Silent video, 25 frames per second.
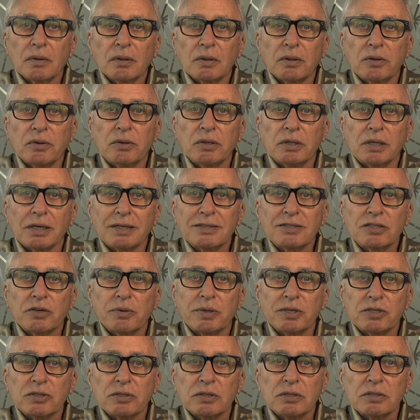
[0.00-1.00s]
You can ask
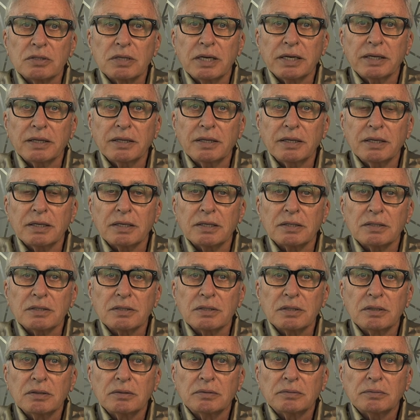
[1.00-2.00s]
questions like
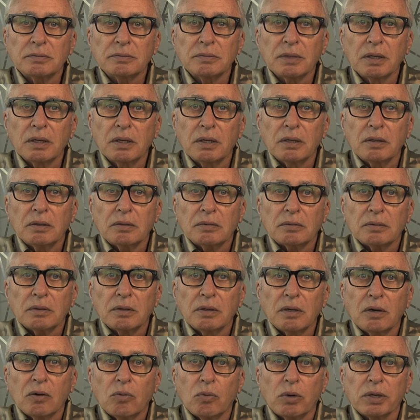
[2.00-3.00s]
these:
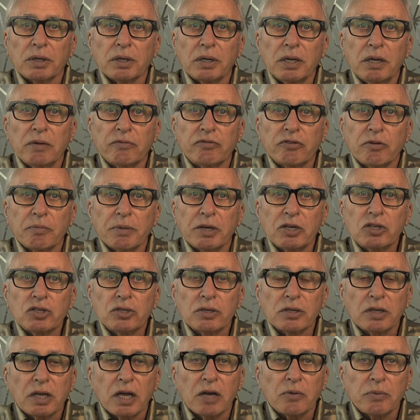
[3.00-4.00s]
what
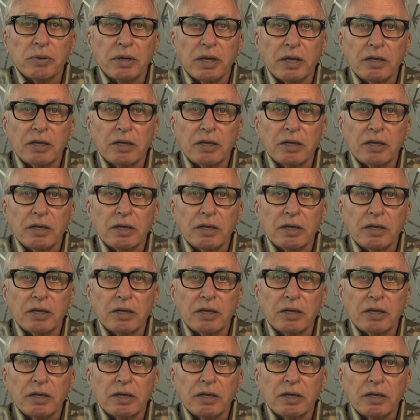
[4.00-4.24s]
information can we